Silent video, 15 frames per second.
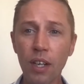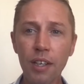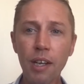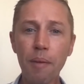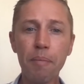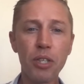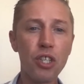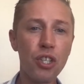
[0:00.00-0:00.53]

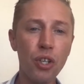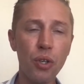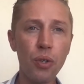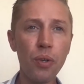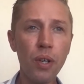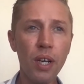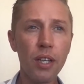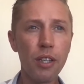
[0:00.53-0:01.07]
Number
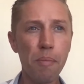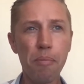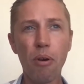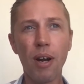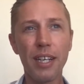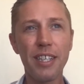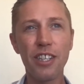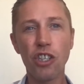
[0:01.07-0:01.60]
two, the
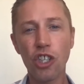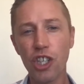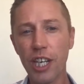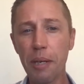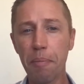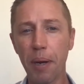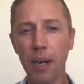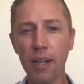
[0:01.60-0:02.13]
price is
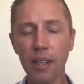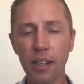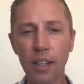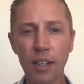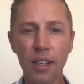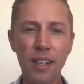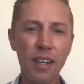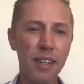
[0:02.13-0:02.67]
cheaper
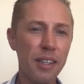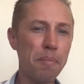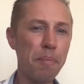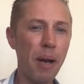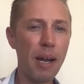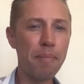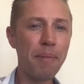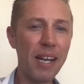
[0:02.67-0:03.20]
than
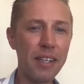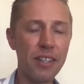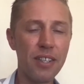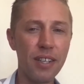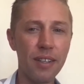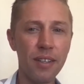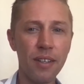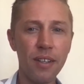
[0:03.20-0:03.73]
buying
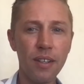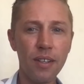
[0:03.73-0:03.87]
Maddison.